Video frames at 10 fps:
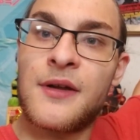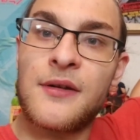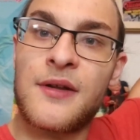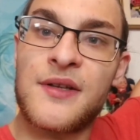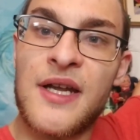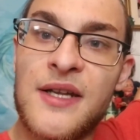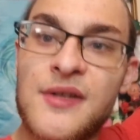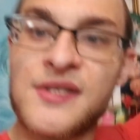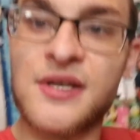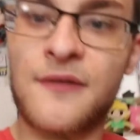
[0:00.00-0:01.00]
Nintendo
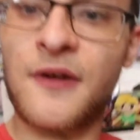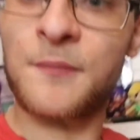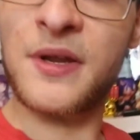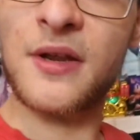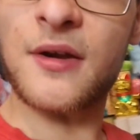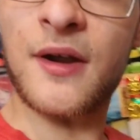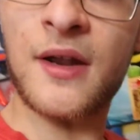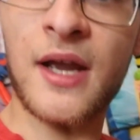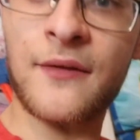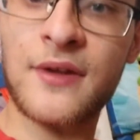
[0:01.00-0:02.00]
stuff up here, and
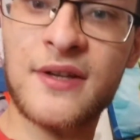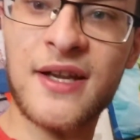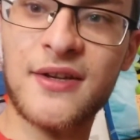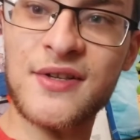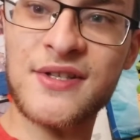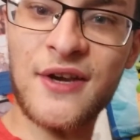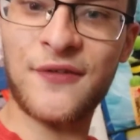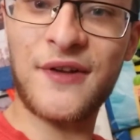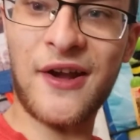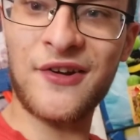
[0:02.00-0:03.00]
I have Nintendo
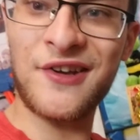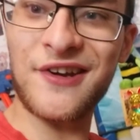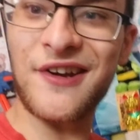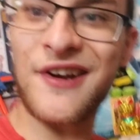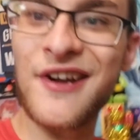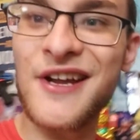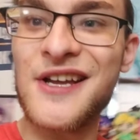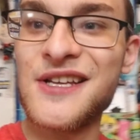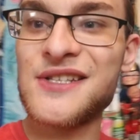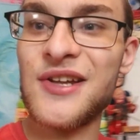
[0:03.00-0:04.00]
stuff down here.
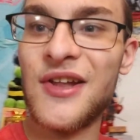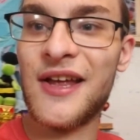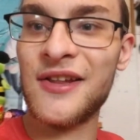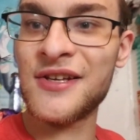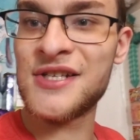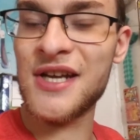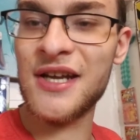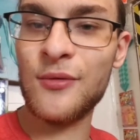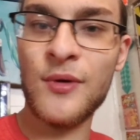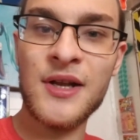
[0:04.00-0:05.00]
So, like,
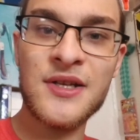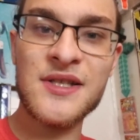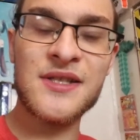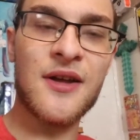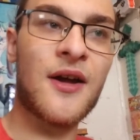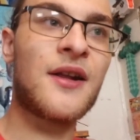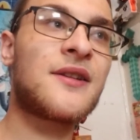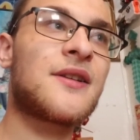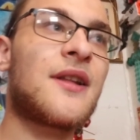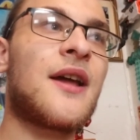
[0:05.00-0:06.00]
legit, when he just got
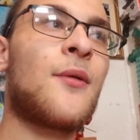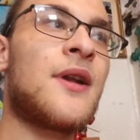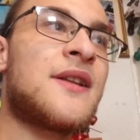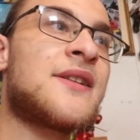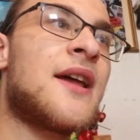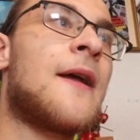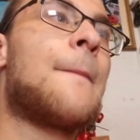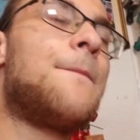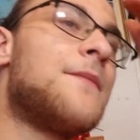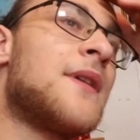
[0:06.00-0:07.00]
into, like, when he's, like,
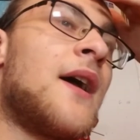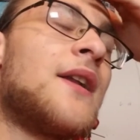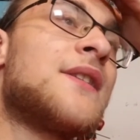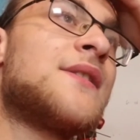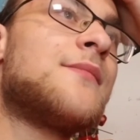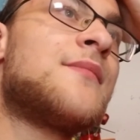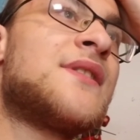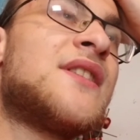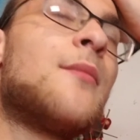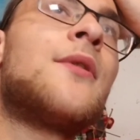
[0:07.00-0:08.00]
kind of
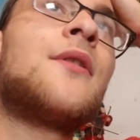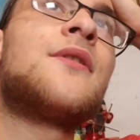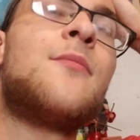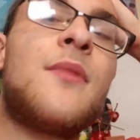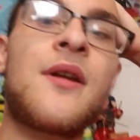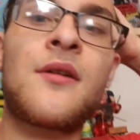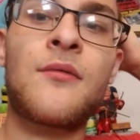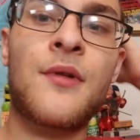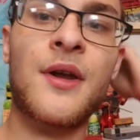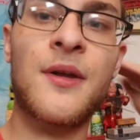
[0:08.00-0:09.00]
similar to me in a
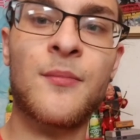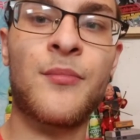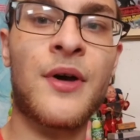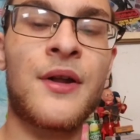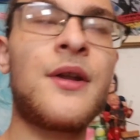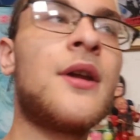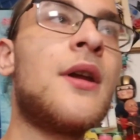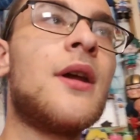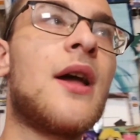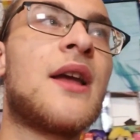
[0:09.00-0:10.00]
way, but
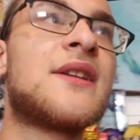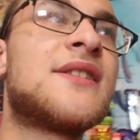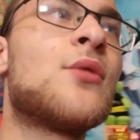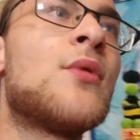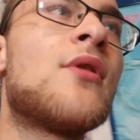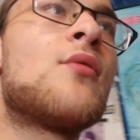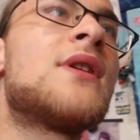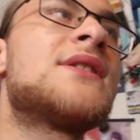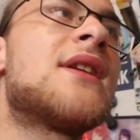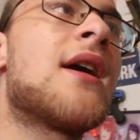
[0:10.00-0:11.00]
I guess the real
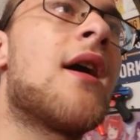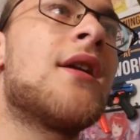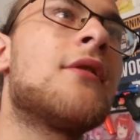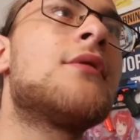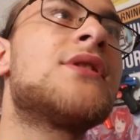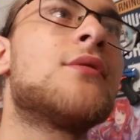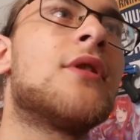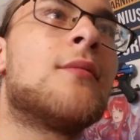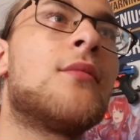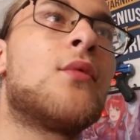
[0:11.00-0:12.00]
reason I got into
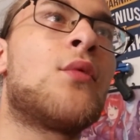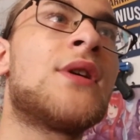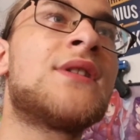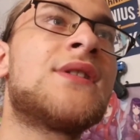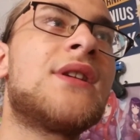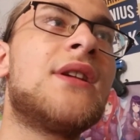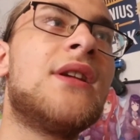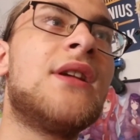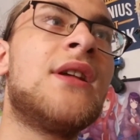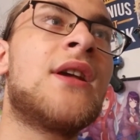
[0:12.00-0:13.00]
him was
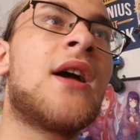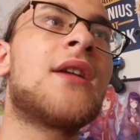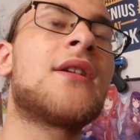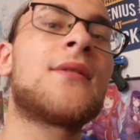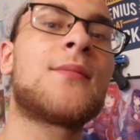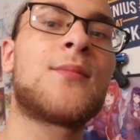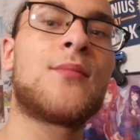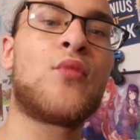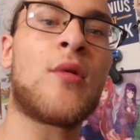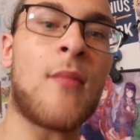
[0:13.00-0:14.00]
he kind of
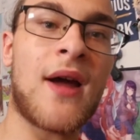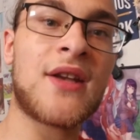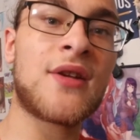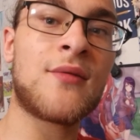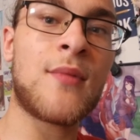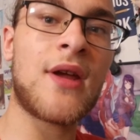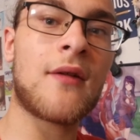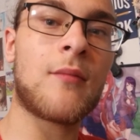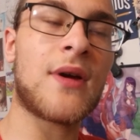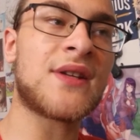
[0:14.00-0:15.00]
reminded me
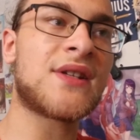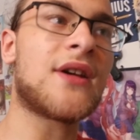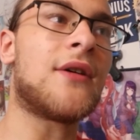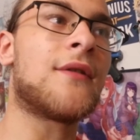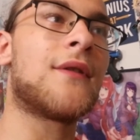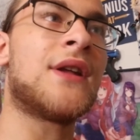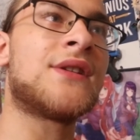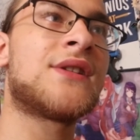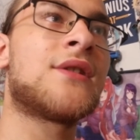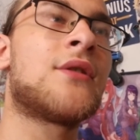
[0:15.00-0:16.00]
of myself, and
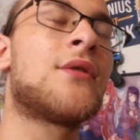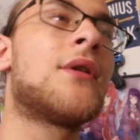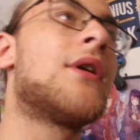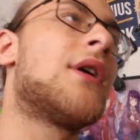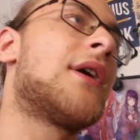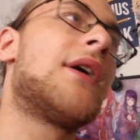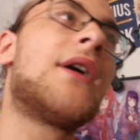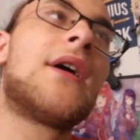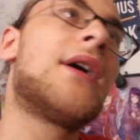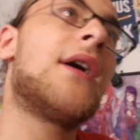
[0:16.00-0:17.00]
so
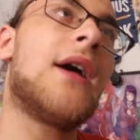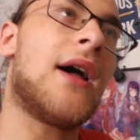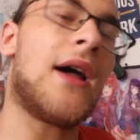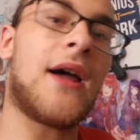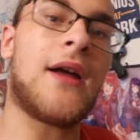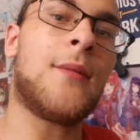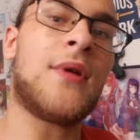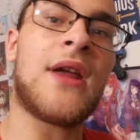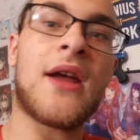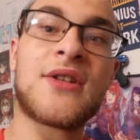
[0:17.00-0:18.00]
I
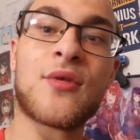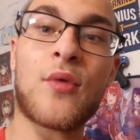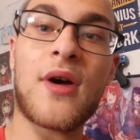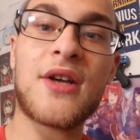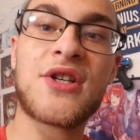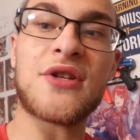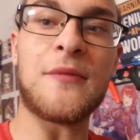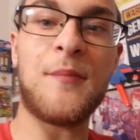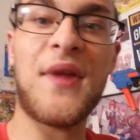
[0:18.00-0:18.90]
began to watch him.